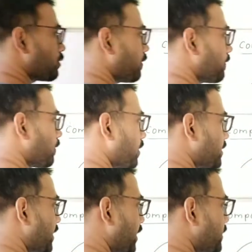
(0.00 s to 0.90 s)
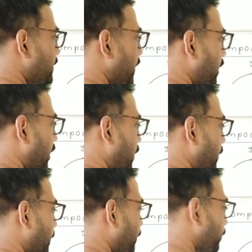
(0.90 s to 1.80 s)
of cos A and sin
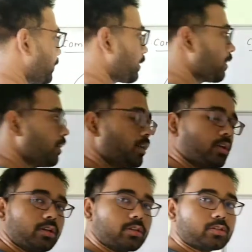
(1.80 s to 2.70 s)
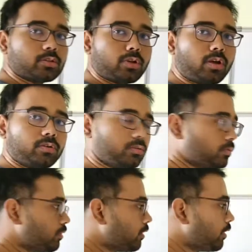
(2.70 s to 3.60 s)
A. So
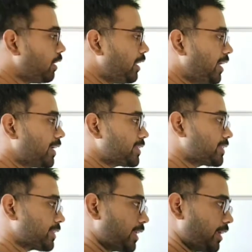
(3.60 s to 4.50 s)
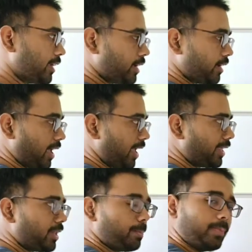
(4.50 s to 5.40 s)
now let us take
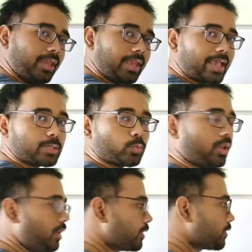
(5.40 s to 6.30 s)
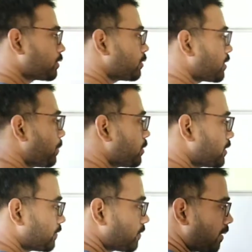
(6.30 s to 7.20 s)
angle B as well. So suppose
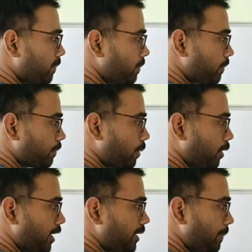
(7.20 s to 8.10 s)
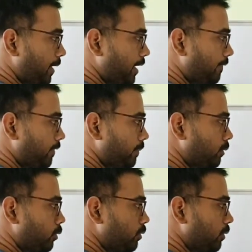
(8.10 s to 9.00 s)
it's from point P, if we
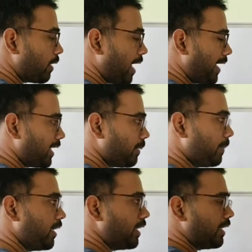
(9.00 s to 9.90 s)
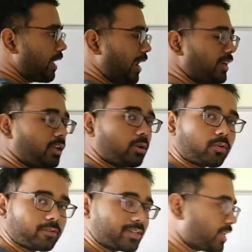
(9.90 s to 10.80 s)
move angle B in
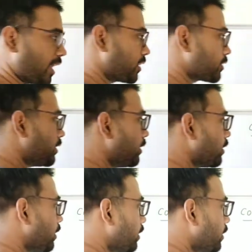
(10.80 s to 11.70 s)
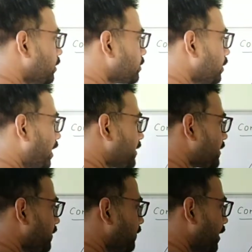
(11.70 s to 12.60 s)
anti-clockwise direction. So let's
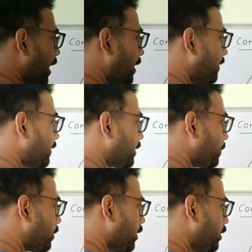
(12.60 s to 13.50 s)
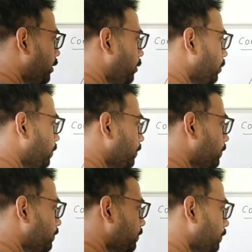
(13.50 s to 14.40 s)
say we arrive at the point
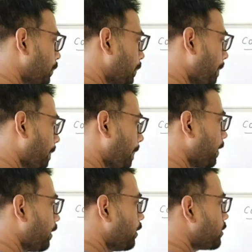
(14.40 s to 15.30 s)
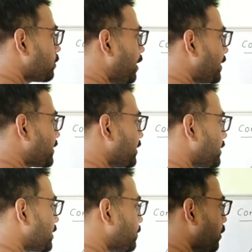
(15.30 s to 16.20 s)
Q. So let's say
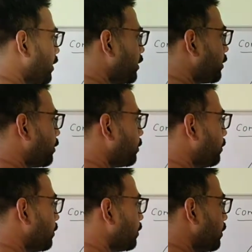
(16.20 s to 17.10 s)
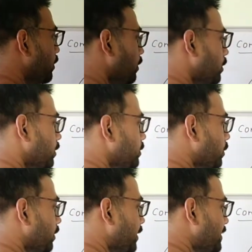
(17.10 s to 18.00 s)
this is point Q.
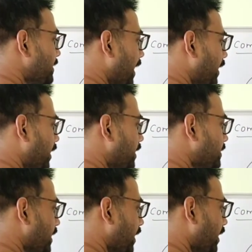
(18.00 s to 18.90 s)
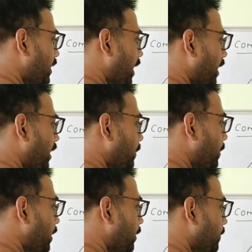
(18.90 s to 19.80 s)
So this angle is again angle
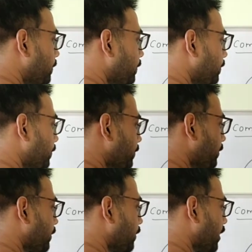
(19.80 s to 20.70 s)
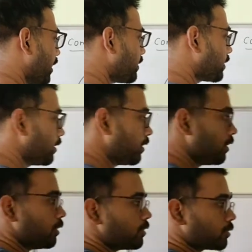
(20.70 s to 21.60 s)
B, right?
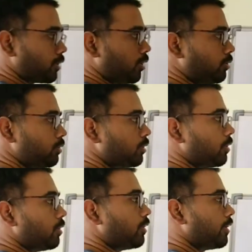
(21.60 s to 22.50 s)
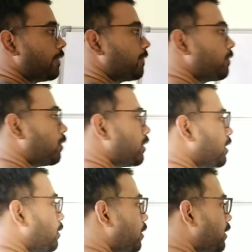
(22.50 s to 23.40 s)
So now if we want
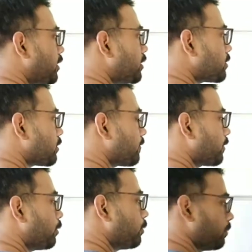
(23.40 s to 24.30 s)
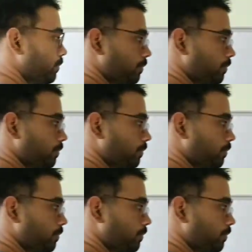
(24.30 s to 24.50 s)
the coordinates of Q,